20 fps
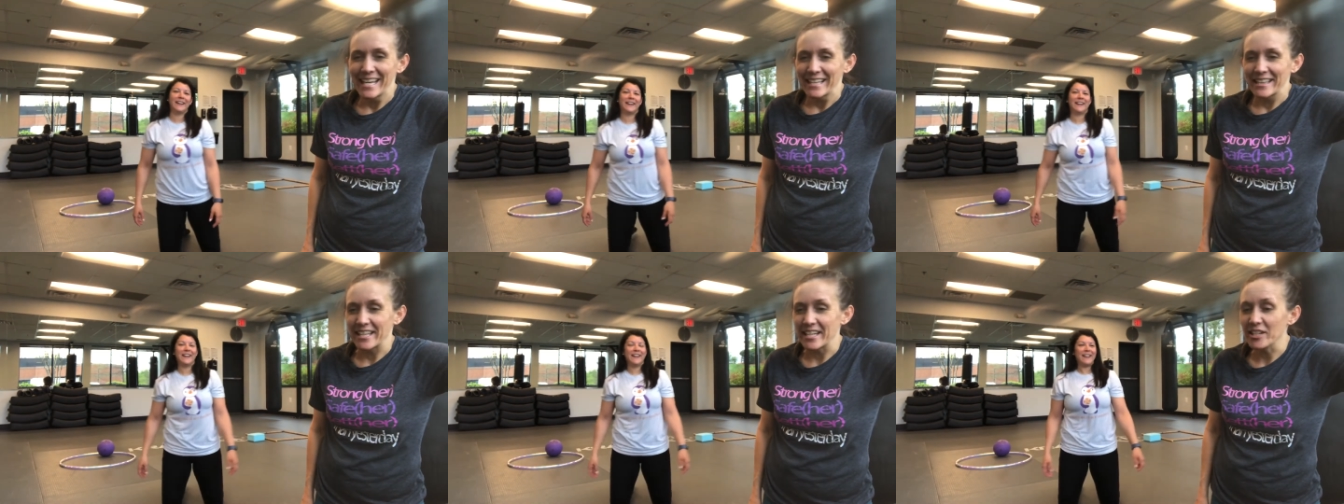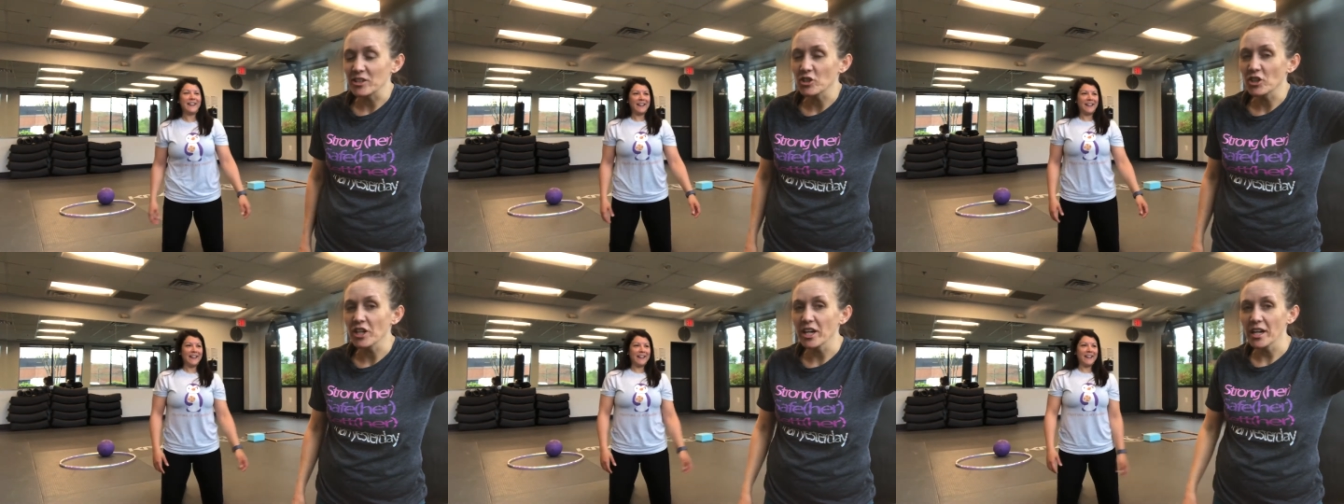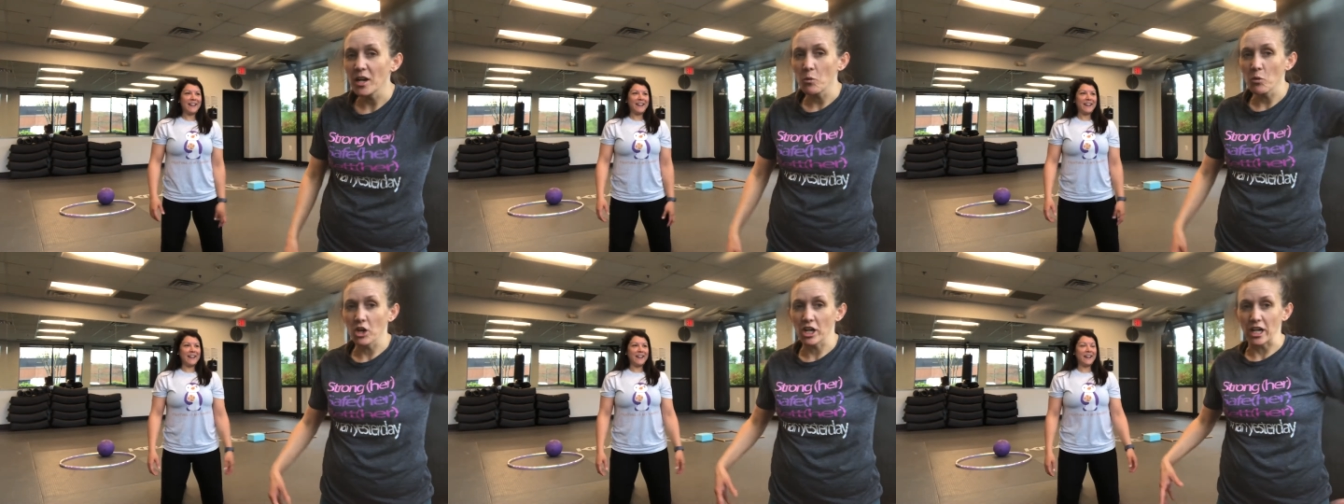These are
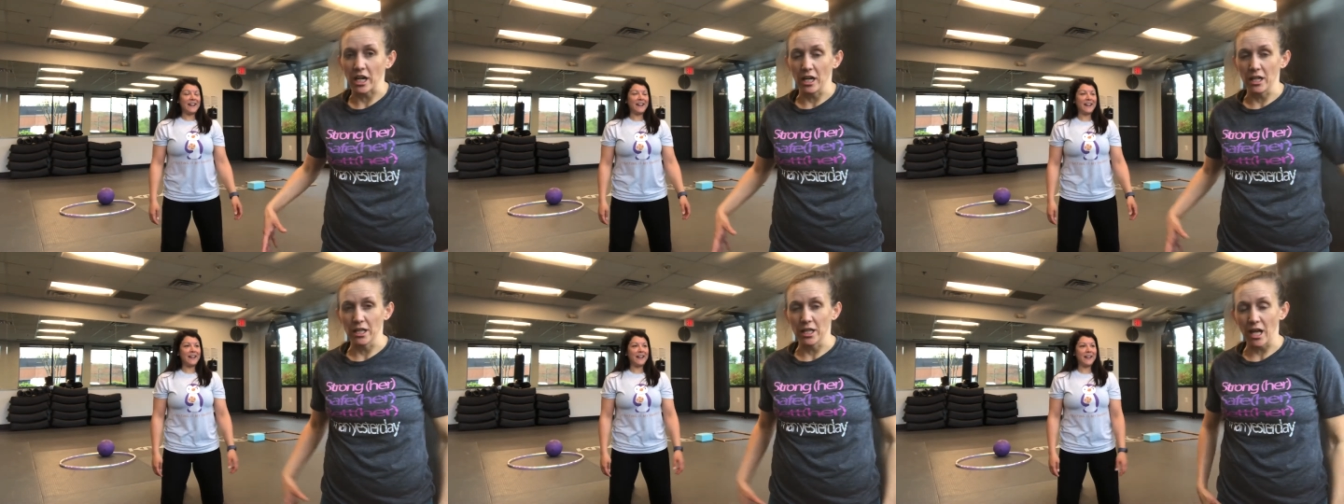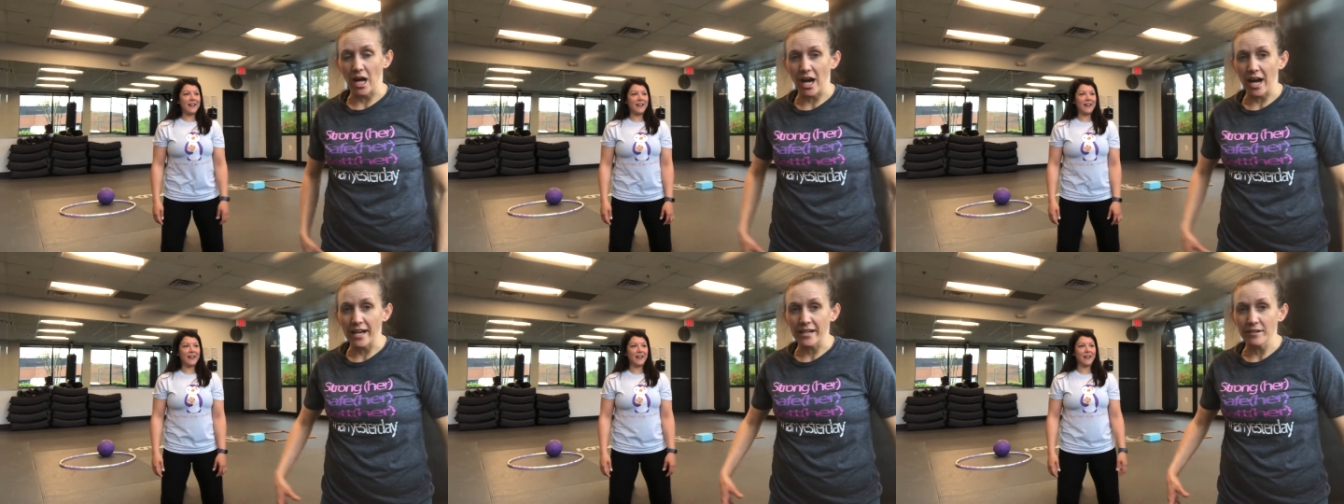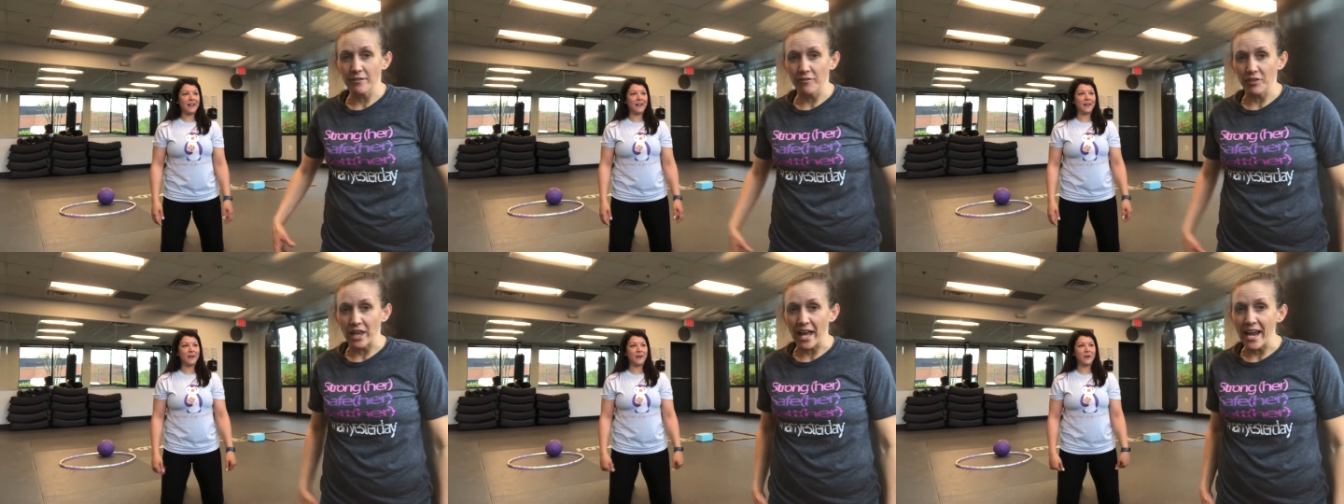gonna work a lot
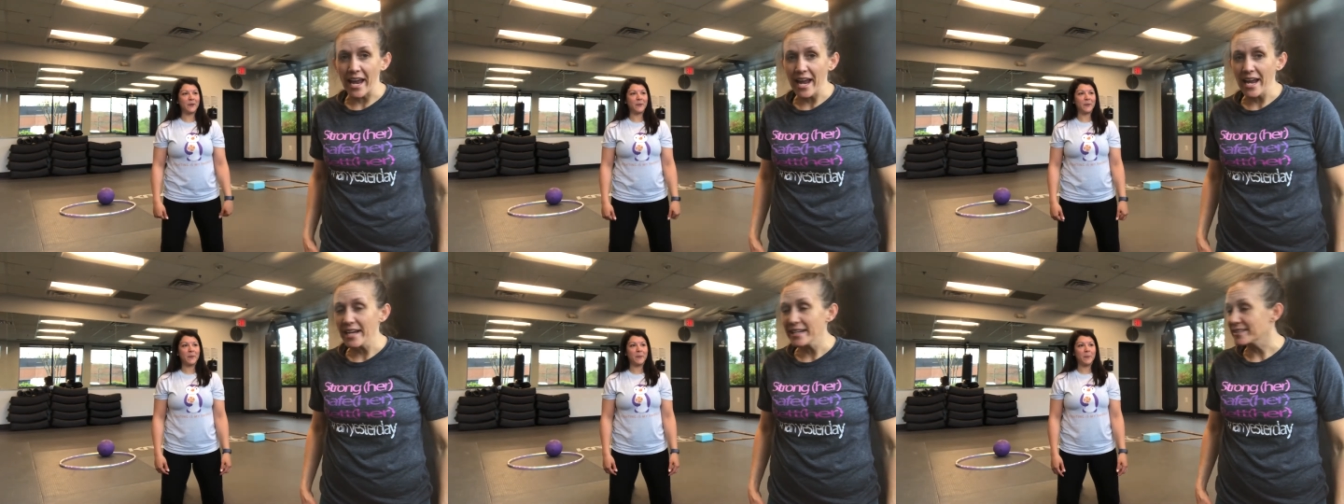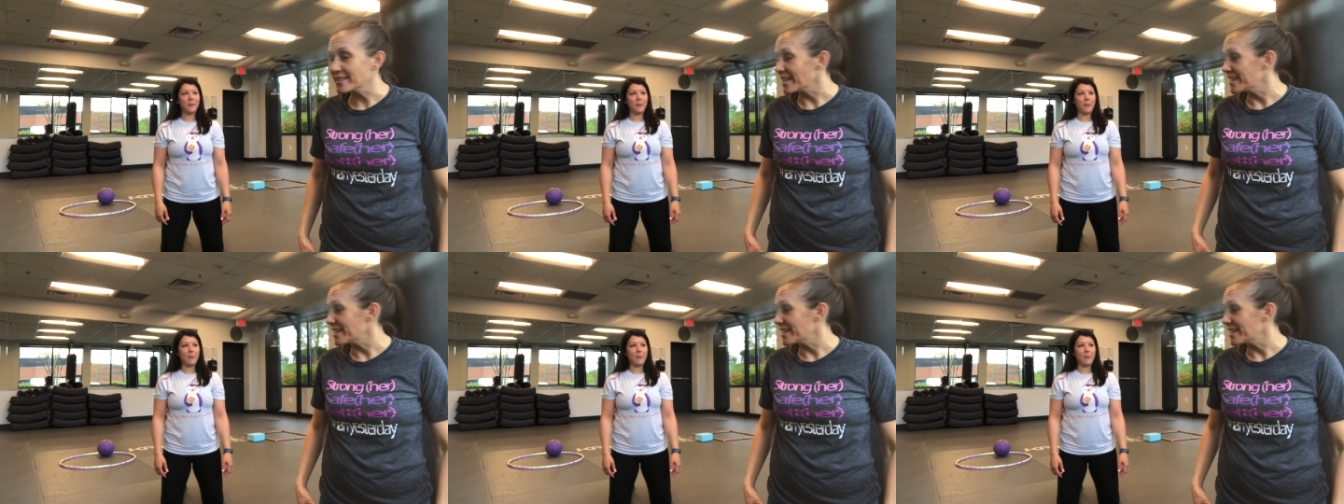of legs,